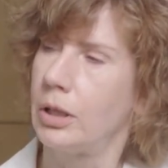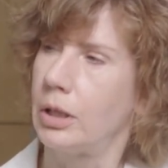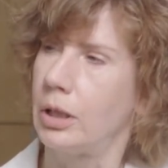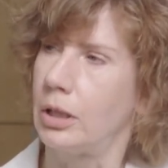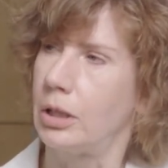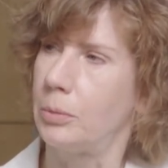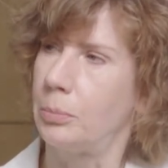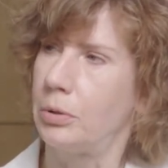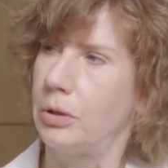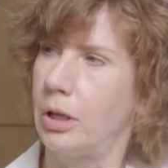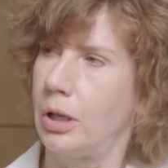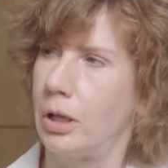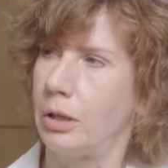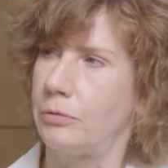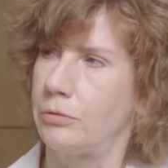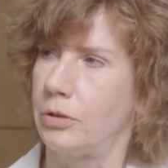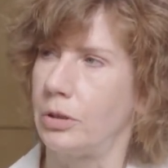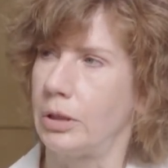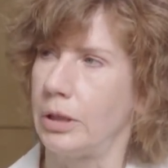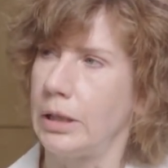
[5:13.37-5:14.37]
and apply
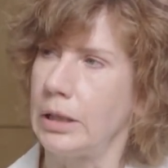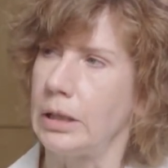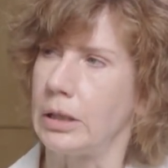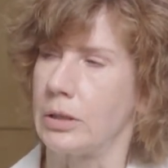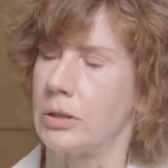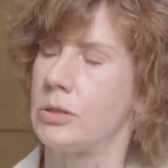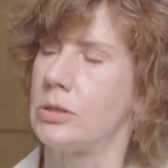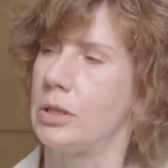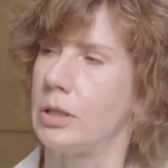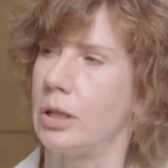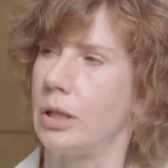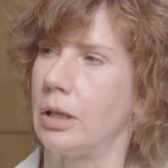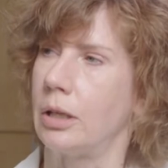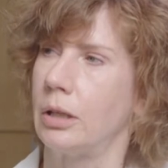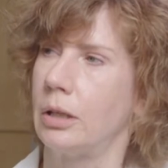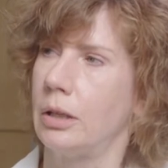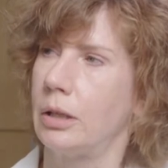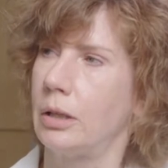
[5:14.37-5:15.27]
for leniency.